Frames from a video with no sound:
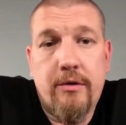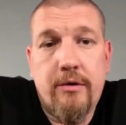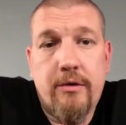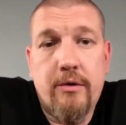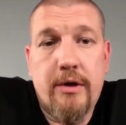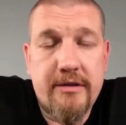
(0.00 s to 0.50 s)

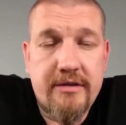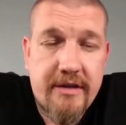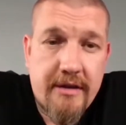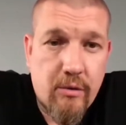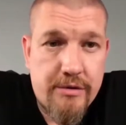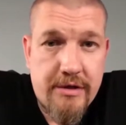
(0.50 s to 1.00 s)
well, you
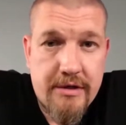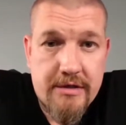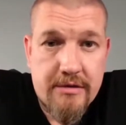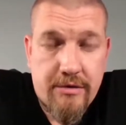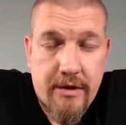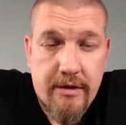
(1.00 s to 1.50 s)
understand that the
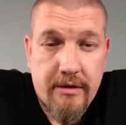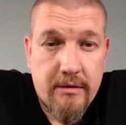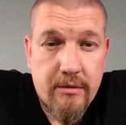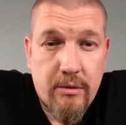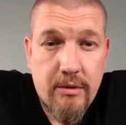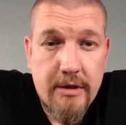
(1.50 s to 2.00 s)
using is
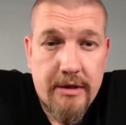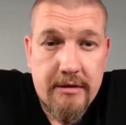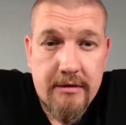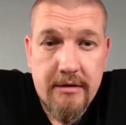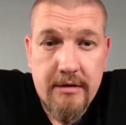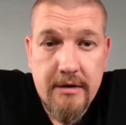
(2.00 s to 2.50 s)
Australian
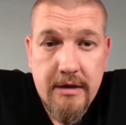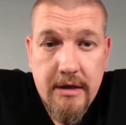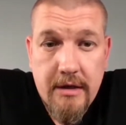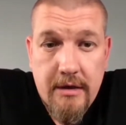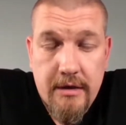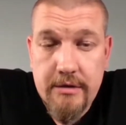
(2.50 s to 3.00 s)
law, and
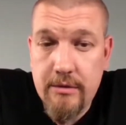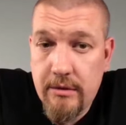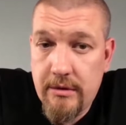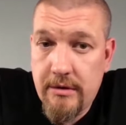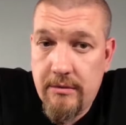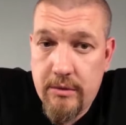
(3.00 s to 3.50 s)

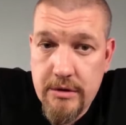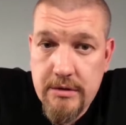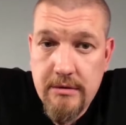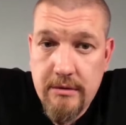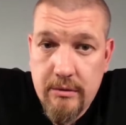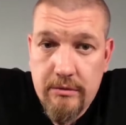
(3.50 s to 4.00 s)
it's not
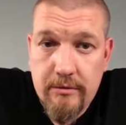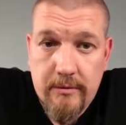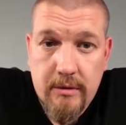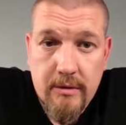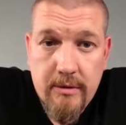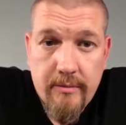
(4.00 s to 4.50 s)
the worst
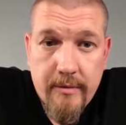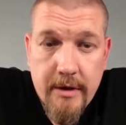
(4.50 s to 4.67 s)
law.